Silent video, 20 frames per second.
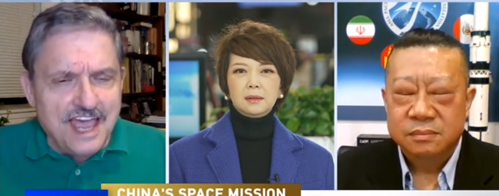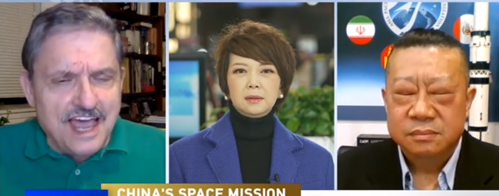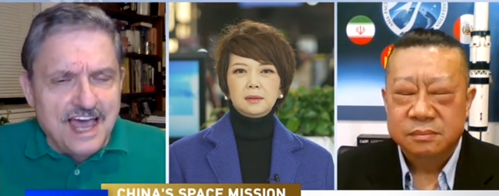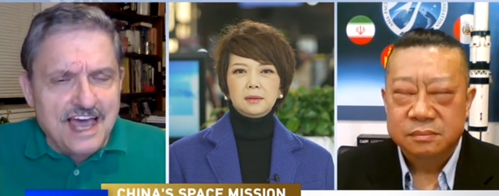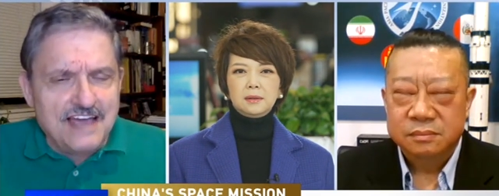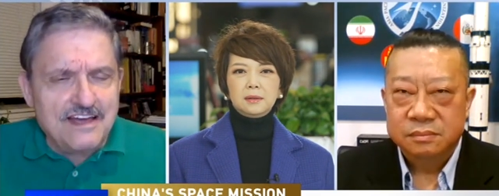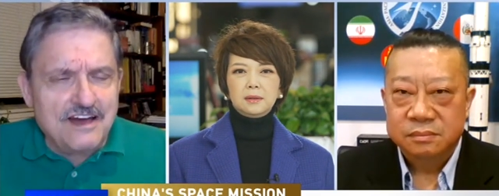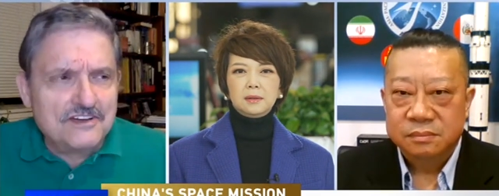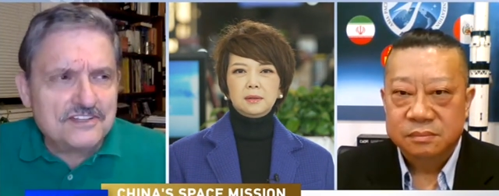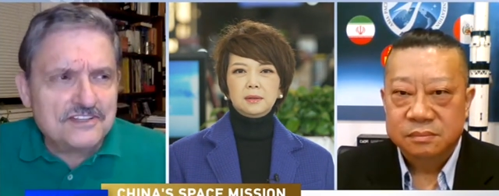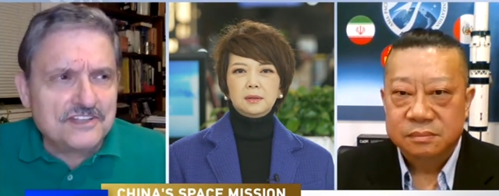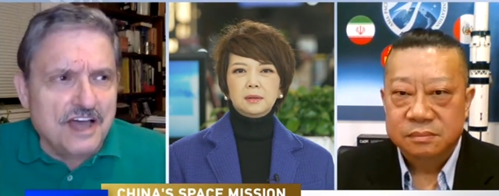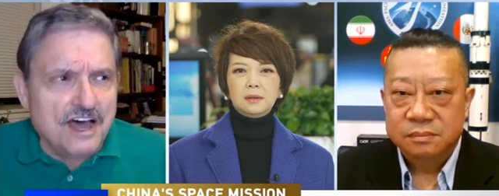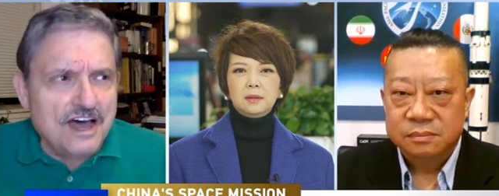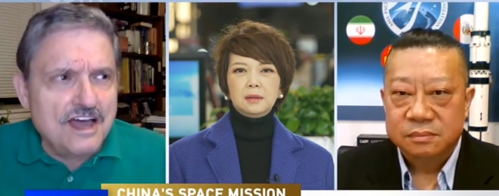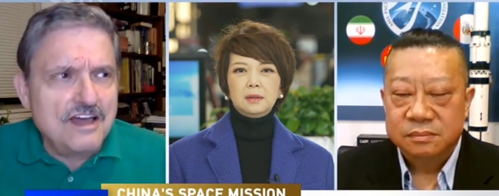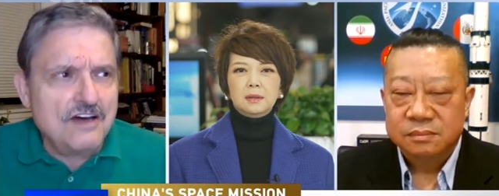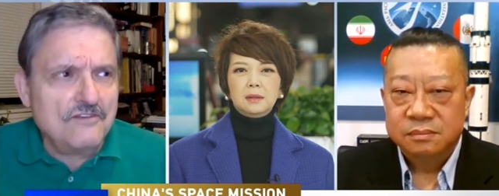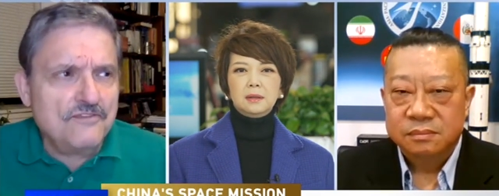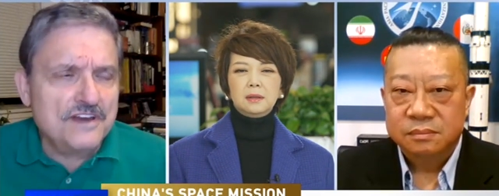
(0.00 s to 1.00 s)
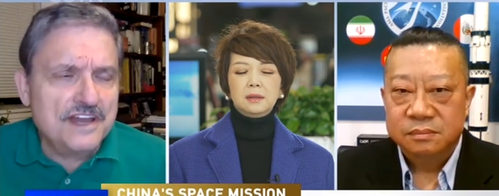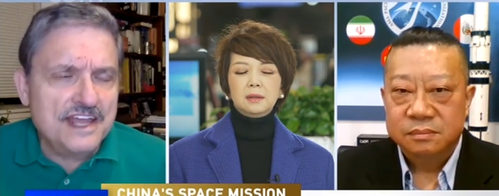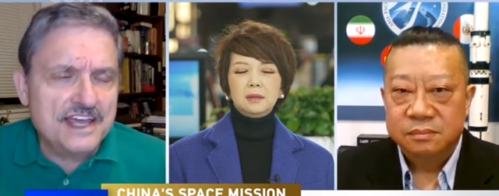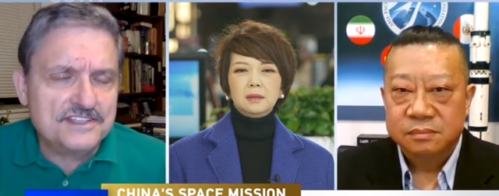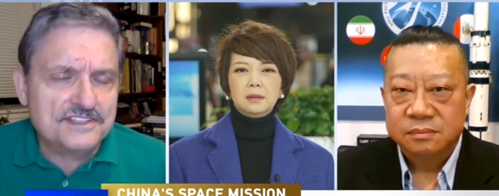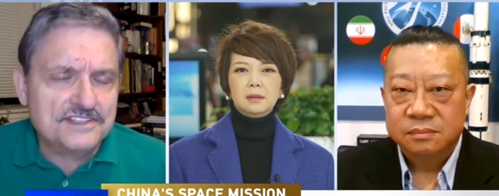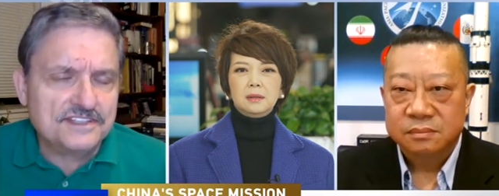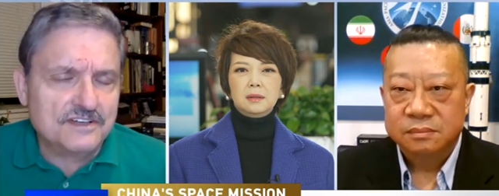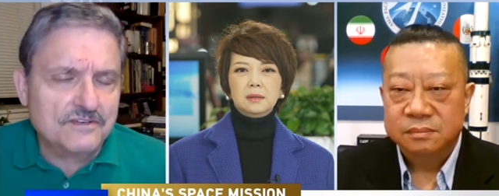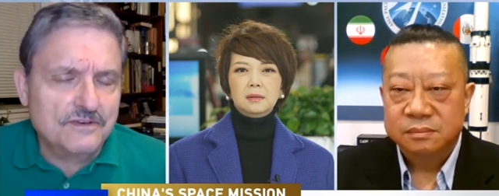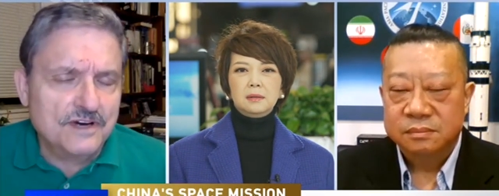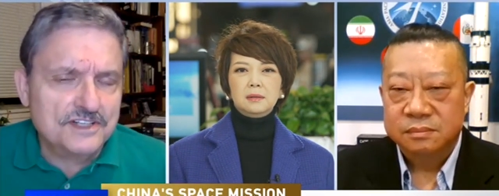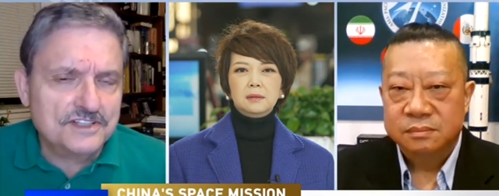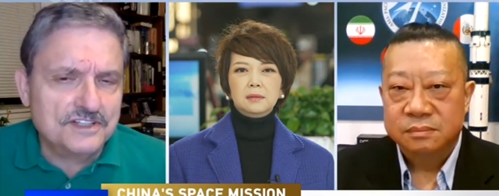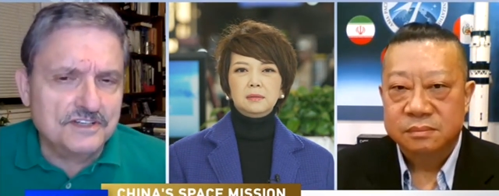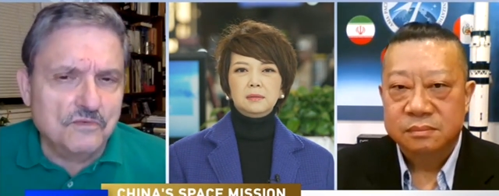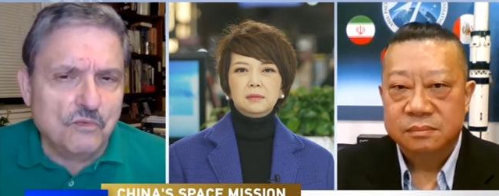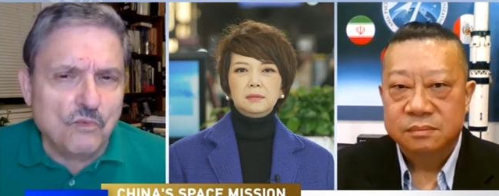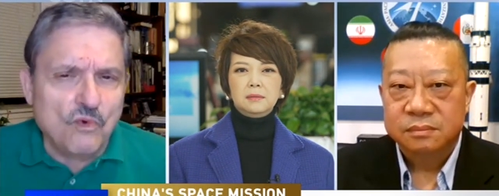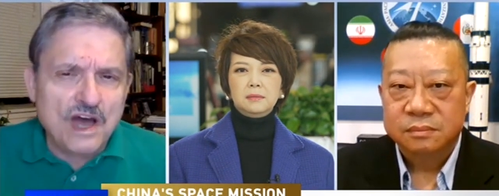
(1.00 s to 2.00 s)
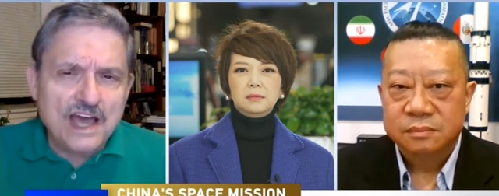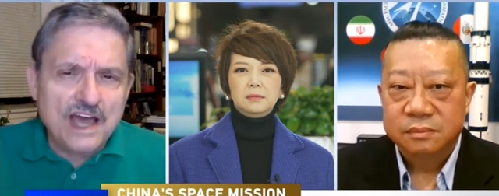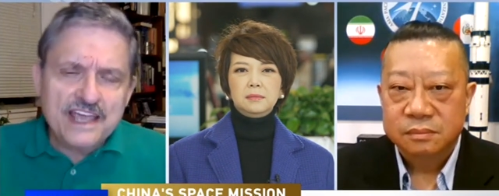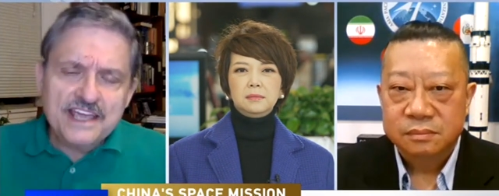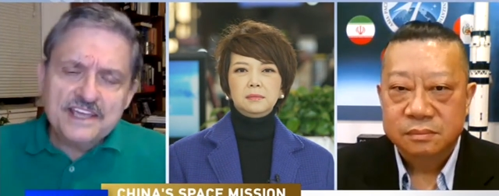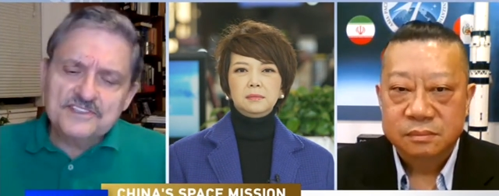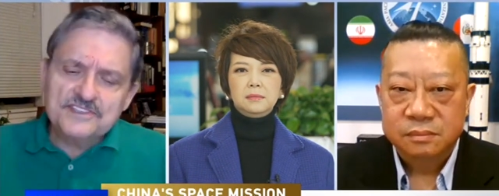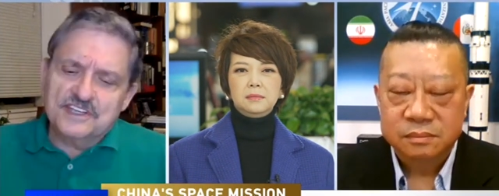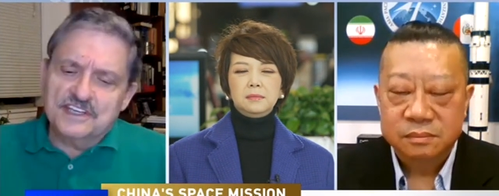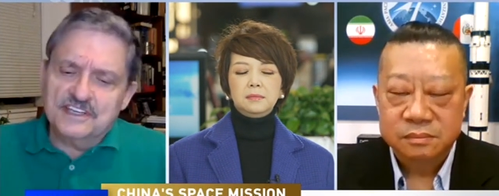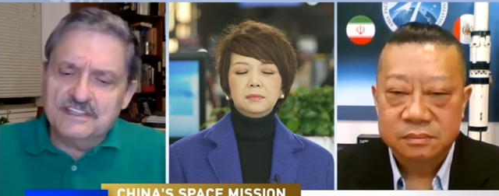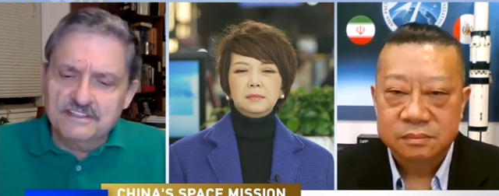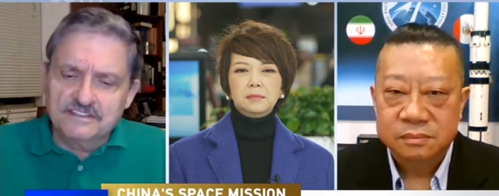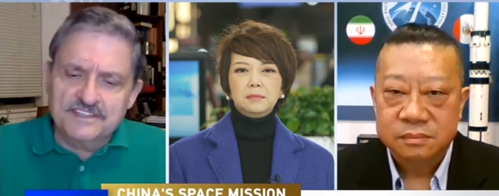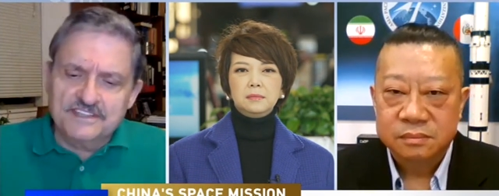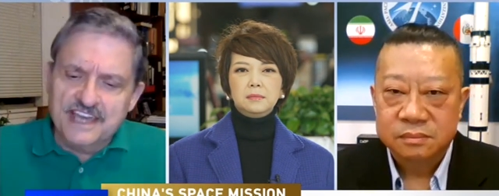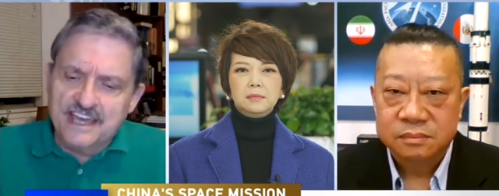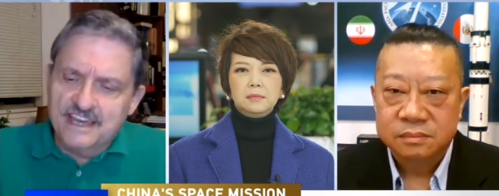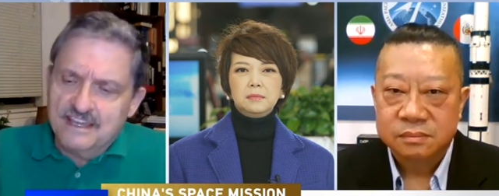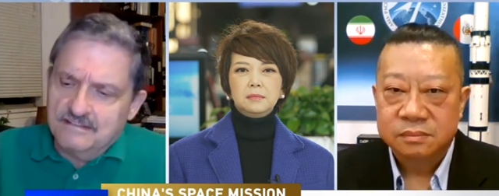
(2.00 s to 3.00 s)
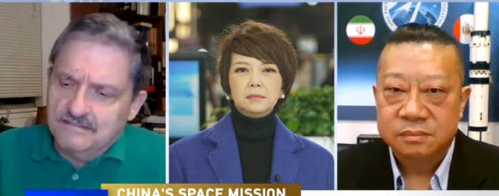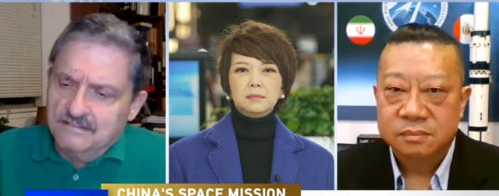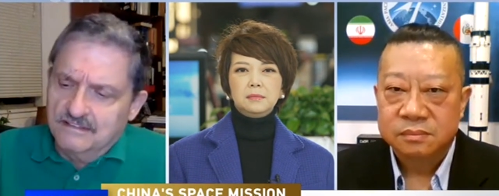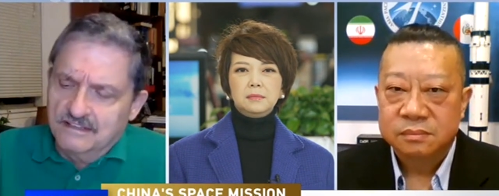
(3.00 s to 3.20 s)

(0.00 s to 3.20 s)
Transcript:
Speaker 1: I also I often ask the question, why is it that